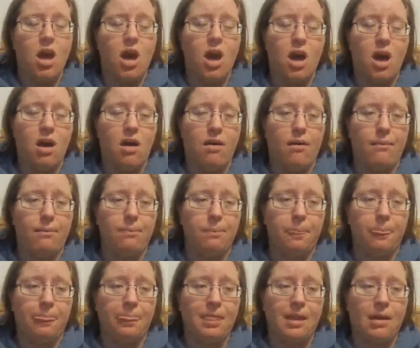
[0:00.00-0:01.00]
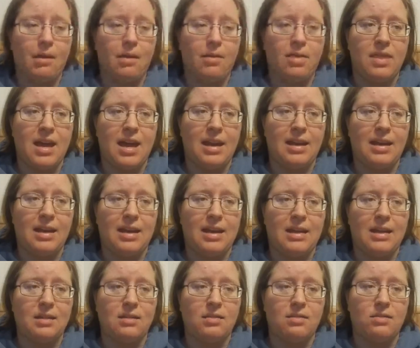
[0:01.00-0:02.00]
That
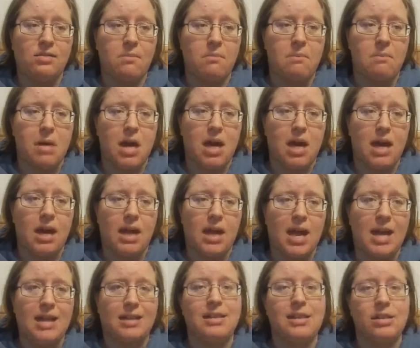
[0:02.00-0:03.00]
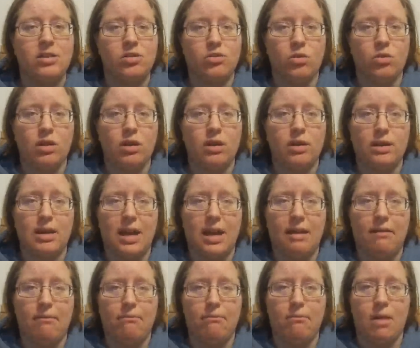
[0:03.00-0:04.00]
is my Etsy store
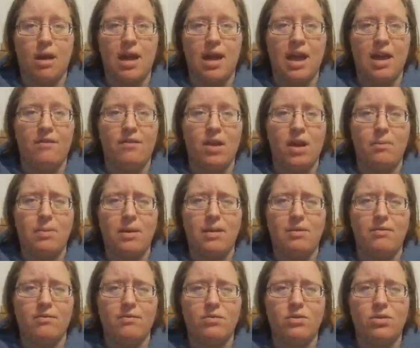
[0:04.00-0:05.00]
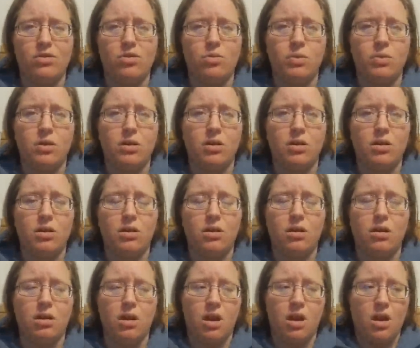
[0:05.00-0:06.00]
name. I have not been
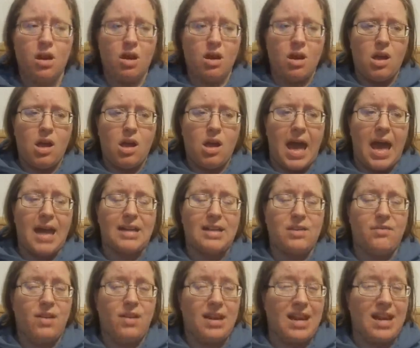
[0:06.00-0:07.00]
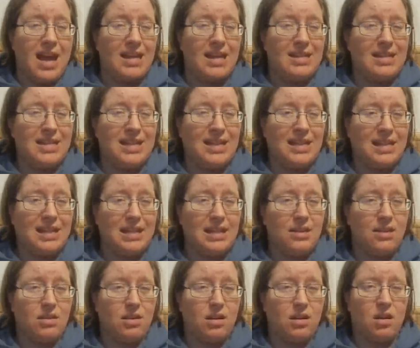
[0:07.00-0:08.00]
super active on Etsy
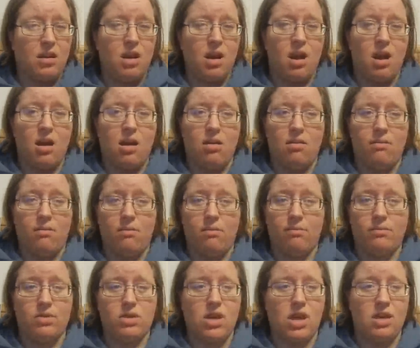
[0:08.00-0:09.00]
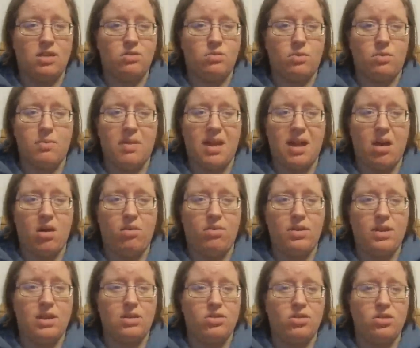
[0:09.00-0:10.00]
either, just with my health
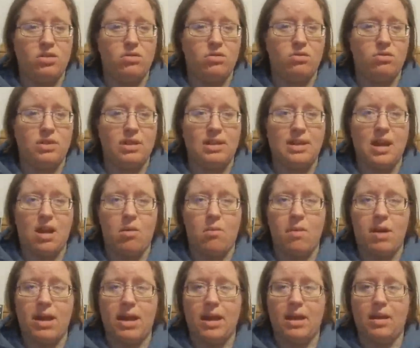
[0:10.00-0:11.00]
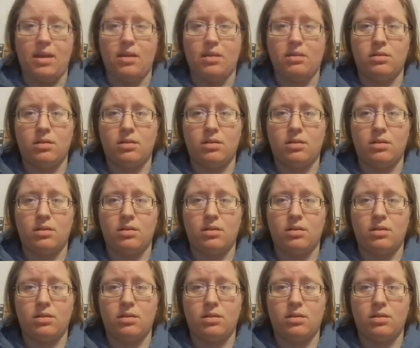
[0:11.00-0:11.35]
issues and now my